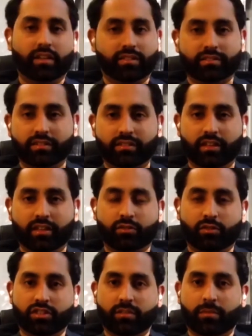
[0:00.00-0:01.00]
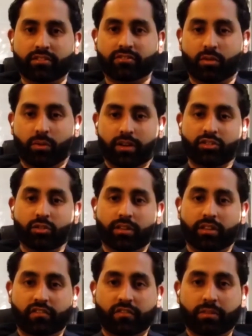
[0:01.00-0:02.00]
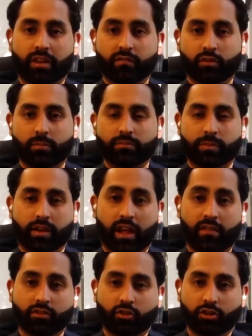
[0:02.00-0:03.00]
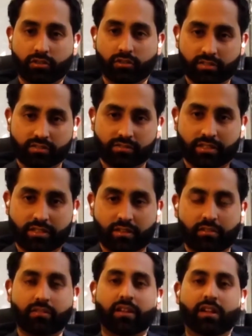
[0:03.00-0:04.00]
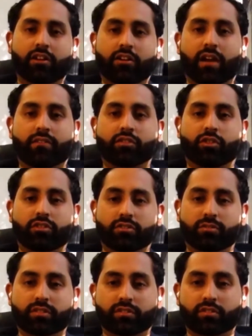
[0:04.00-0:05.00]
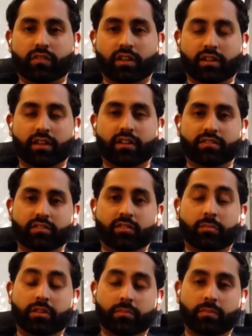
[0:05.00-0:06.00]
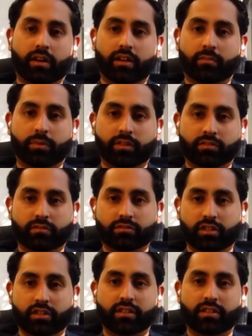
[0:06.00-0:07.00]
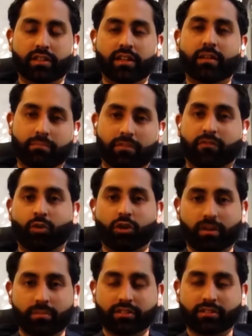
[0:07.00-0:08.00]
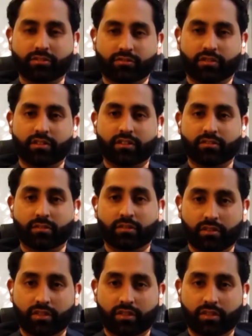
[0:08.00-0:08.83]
As I said, like I've sort of shared my story in so many different platforms, but I haven't gone to this detail, or haven't gone to the sort of like I guess some of my personal journey before coming to Australia as well.